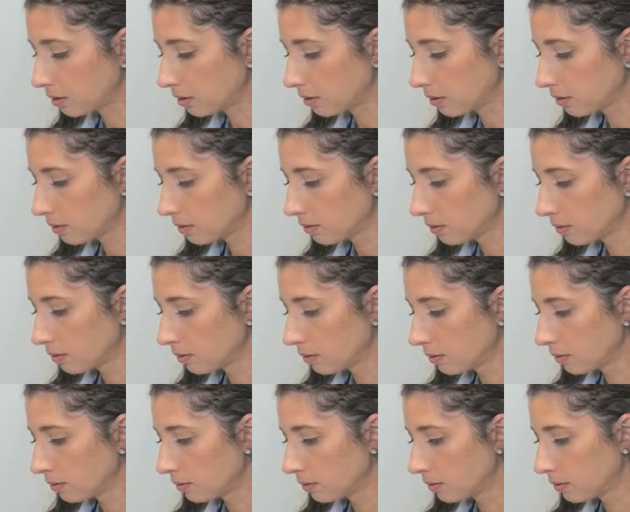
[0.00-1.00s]

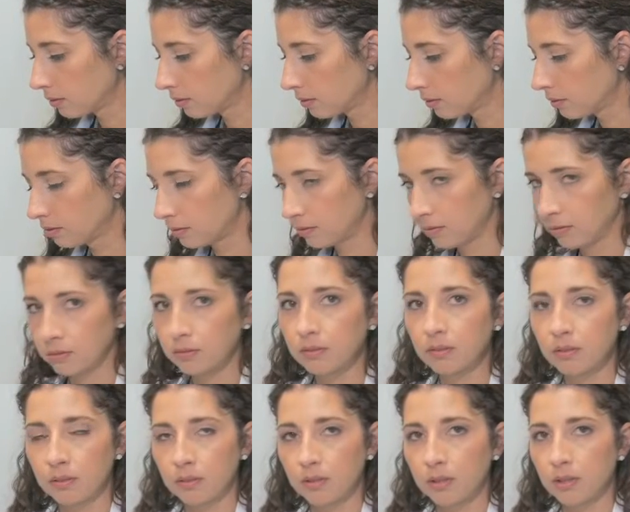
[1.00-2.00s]

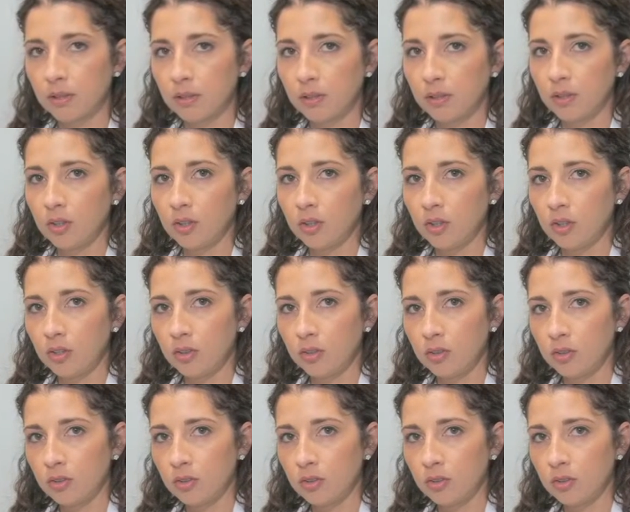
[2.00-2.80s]
(no one is talking)